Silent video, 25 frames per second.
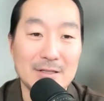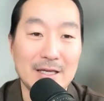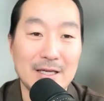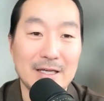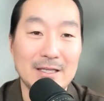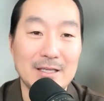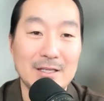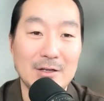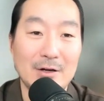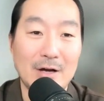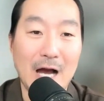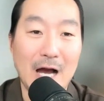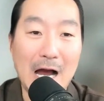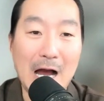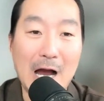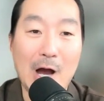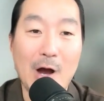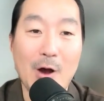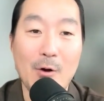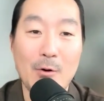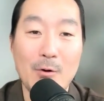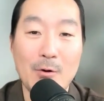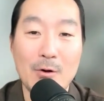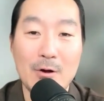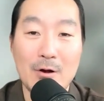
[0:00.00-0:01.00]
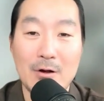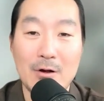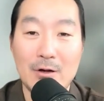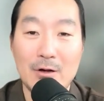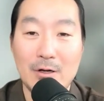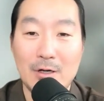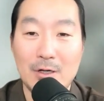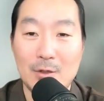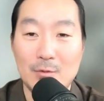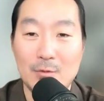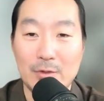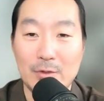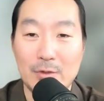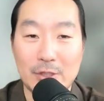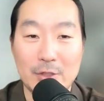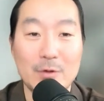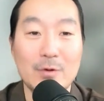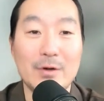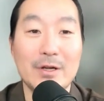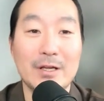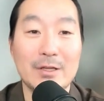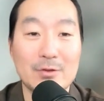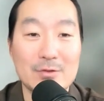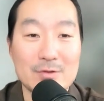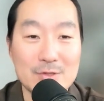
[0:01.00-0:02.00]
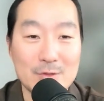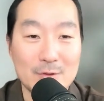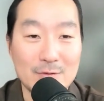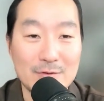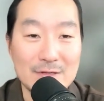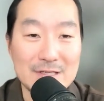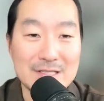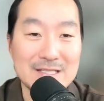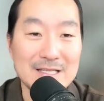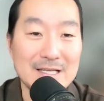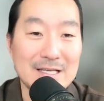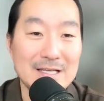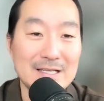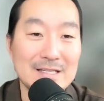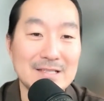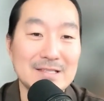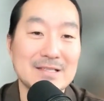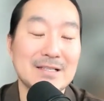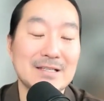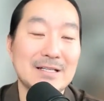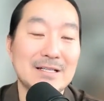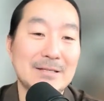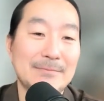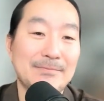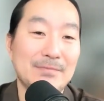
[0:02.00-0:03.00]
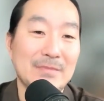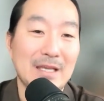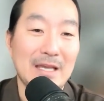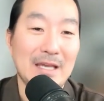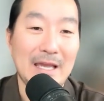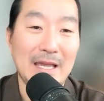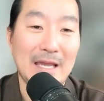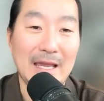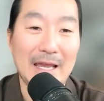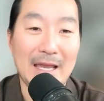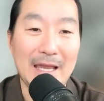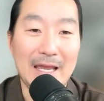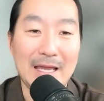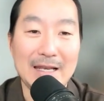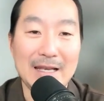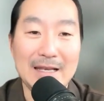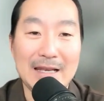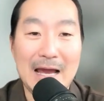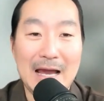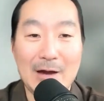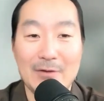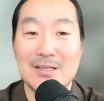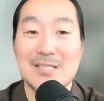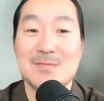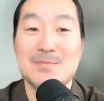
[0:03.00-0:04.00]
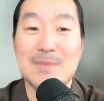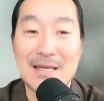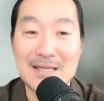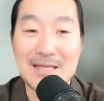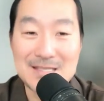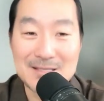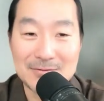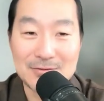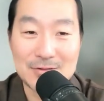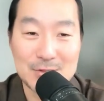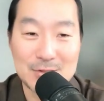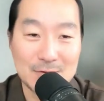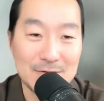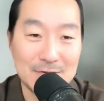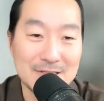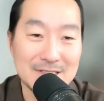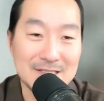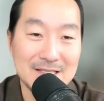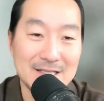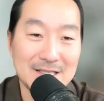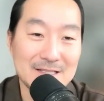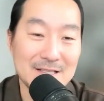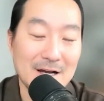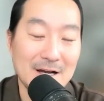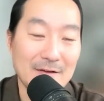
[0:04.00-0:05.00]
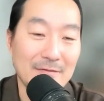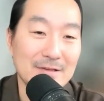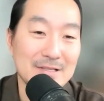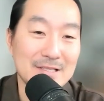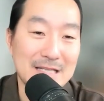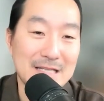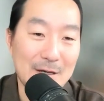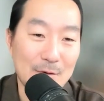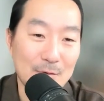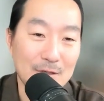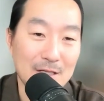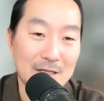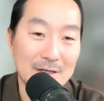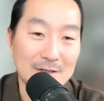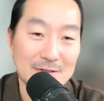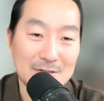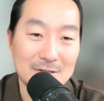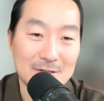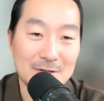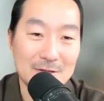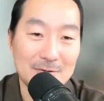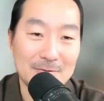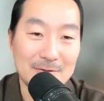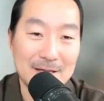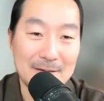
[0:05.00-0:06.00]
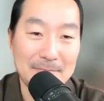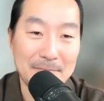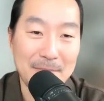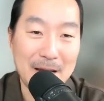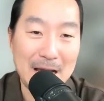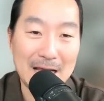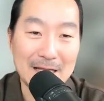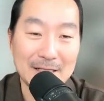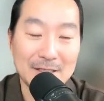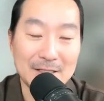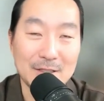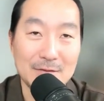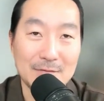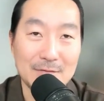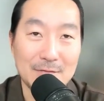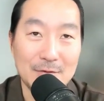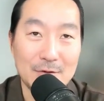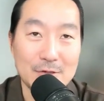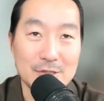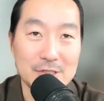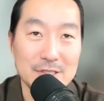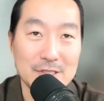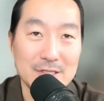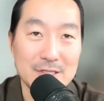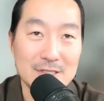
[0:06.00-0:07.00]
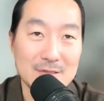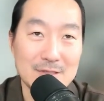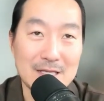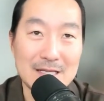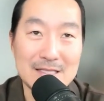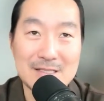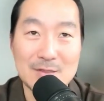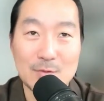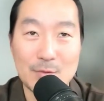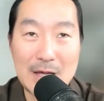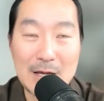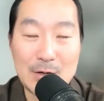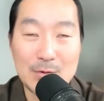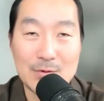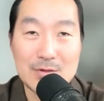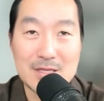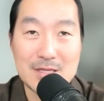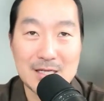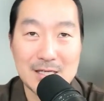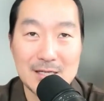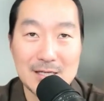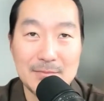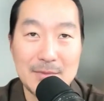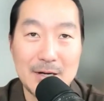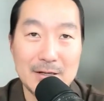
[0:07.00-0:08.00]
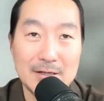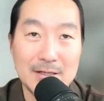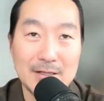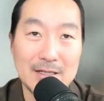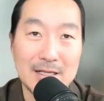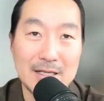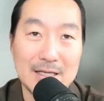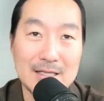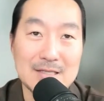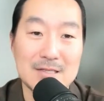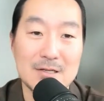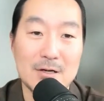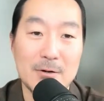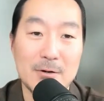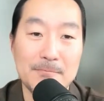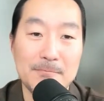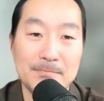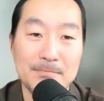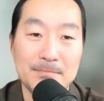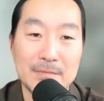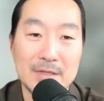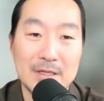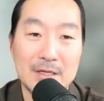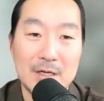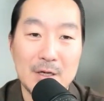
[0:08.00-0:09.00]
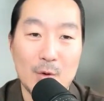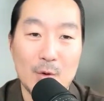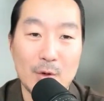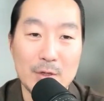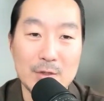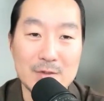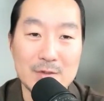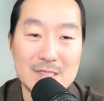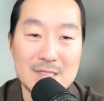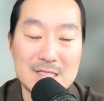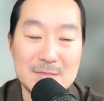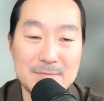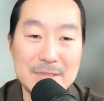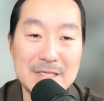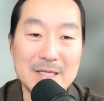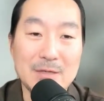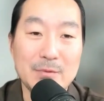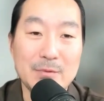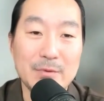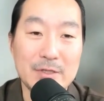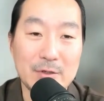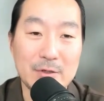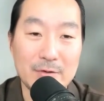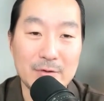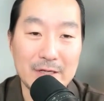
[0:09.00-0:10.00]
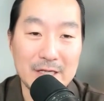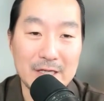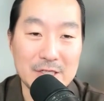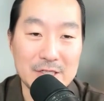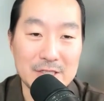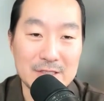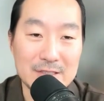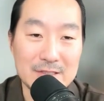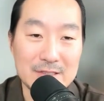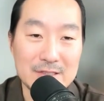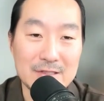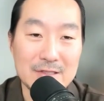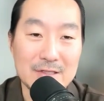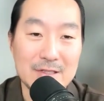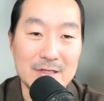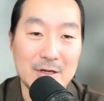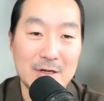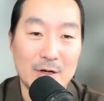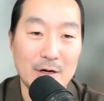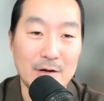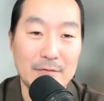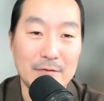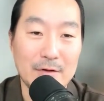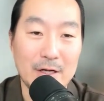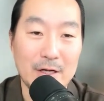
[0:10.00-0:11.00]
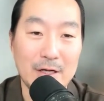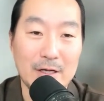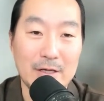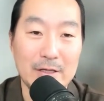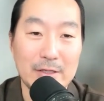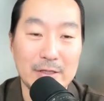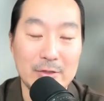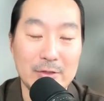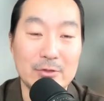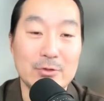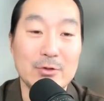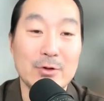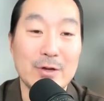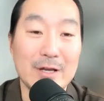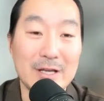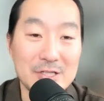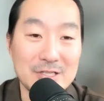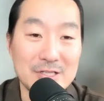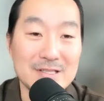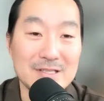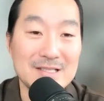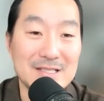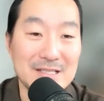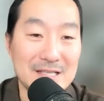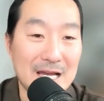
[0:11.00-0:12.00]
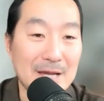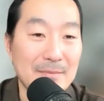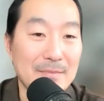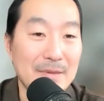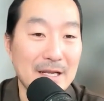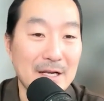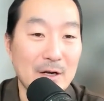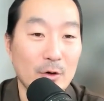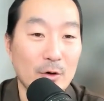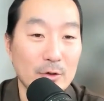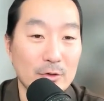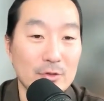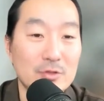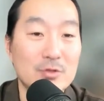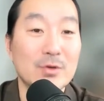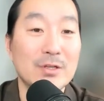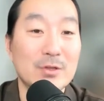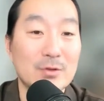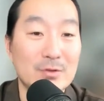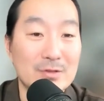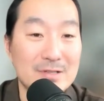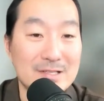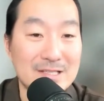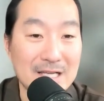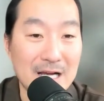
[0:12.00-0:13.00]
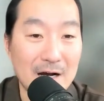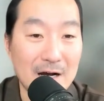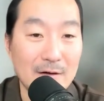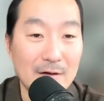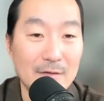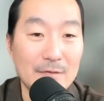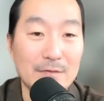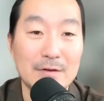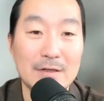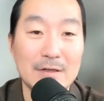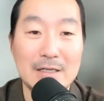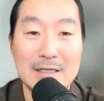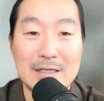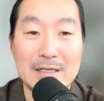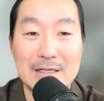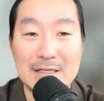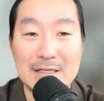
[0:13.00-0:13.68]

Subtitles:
on how recurring your service is and how expensive a service is. Obviously, that will also impact conversion. So that's the way I would think about it. And so when you speak with your agent or if your agency, I mean, or you do it yourself,